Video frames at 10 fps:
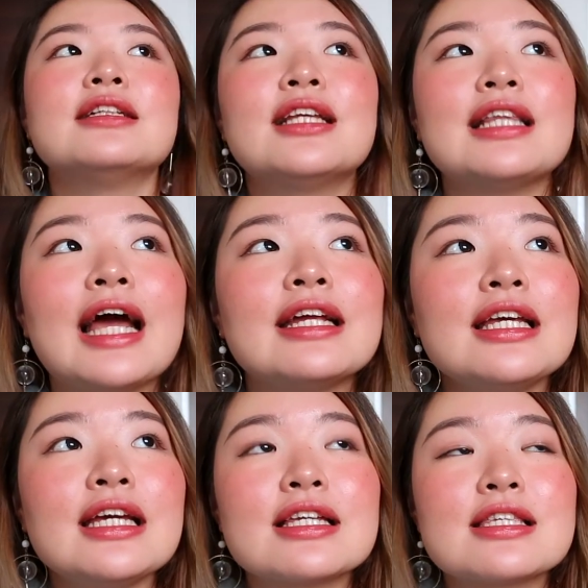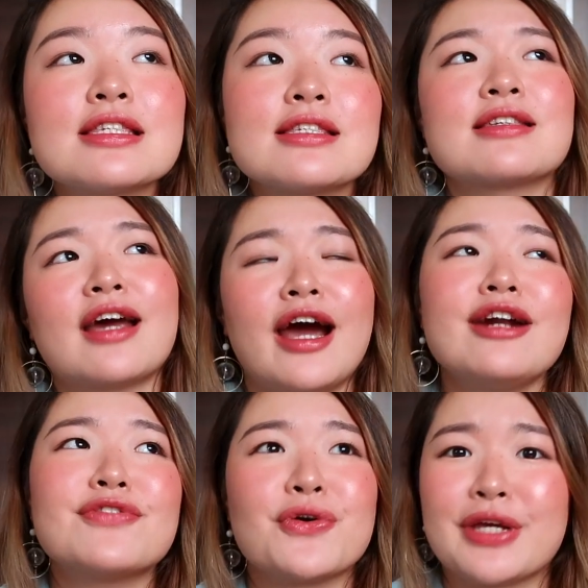the lighting is
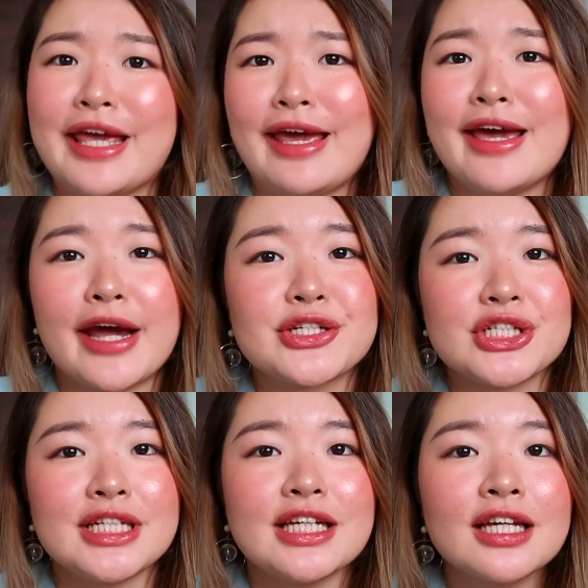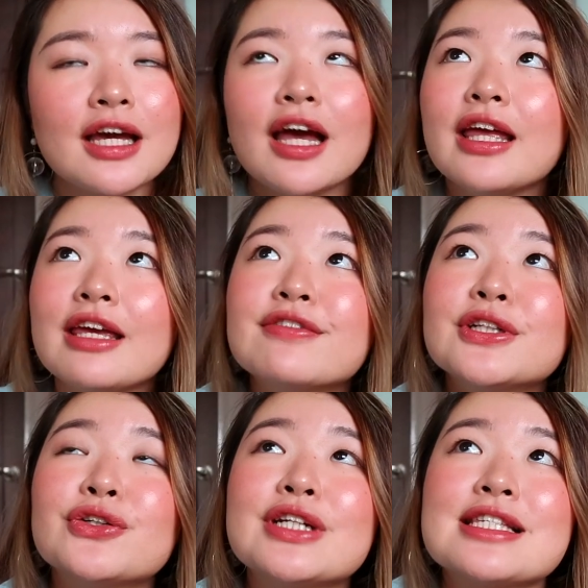kind of okay actually,
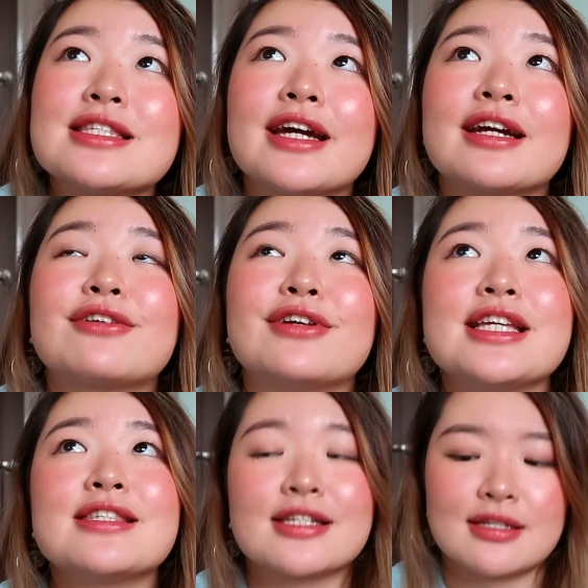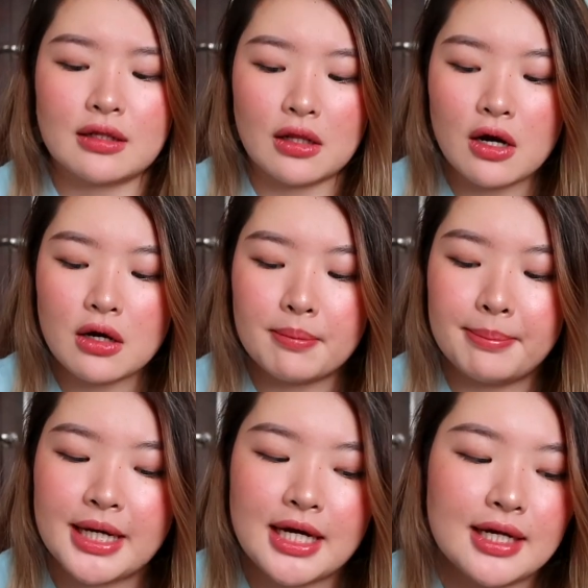even though it's like already 6 o'clock.
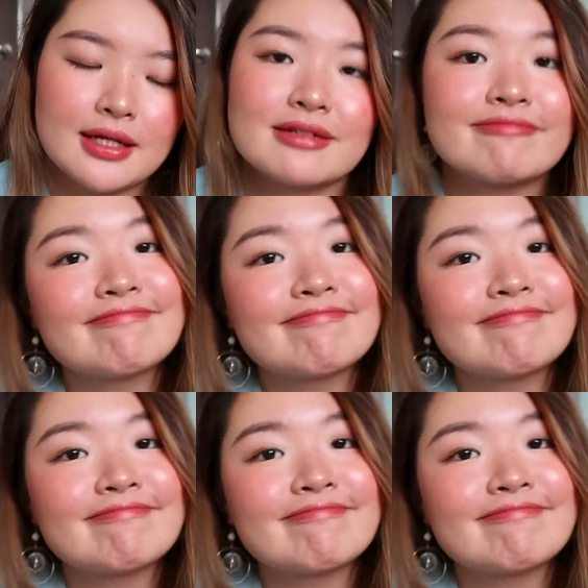But